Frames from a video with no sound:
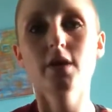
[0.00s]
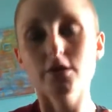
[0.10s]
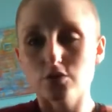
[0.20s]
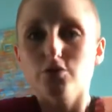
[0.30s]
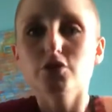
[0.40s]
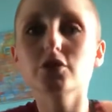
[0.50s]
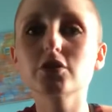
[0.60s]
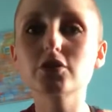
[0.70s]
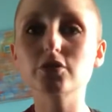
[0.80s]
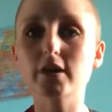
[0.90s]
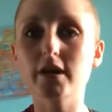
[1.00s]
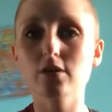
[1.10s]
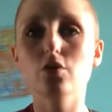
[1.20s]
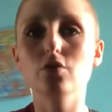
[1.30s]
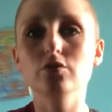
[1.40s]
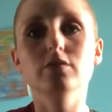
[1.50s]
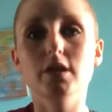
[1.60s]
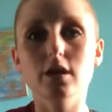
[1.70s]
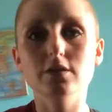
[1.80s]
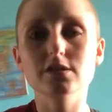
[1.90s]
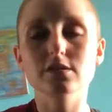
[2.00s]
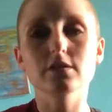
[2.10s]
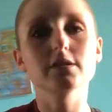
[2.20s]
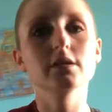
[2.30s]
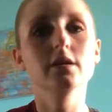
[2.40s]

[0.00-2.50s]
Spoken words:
So we're just going to do that on the other side.